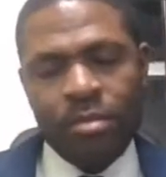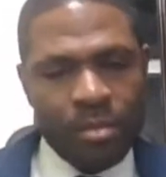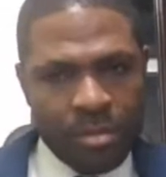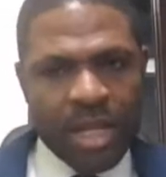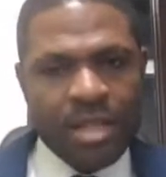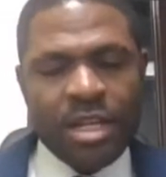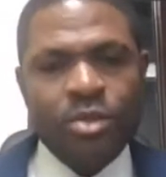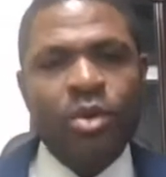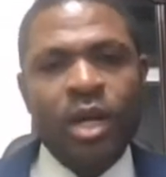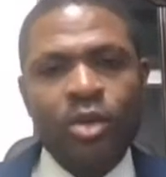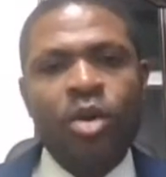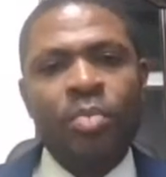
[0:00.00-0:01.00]
Let's look
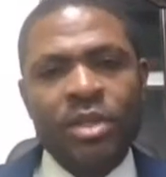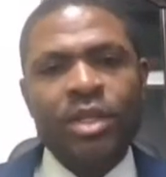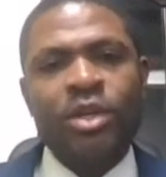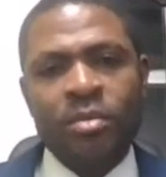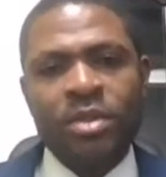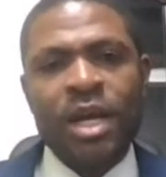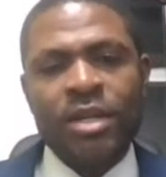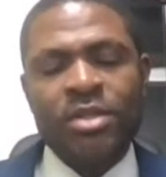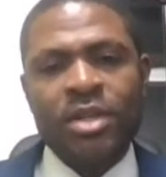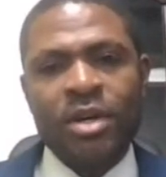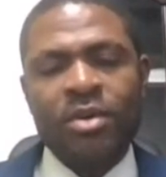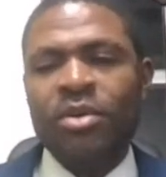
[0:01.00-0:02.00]
at corporate income tax
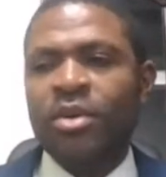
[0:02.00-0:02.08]
now.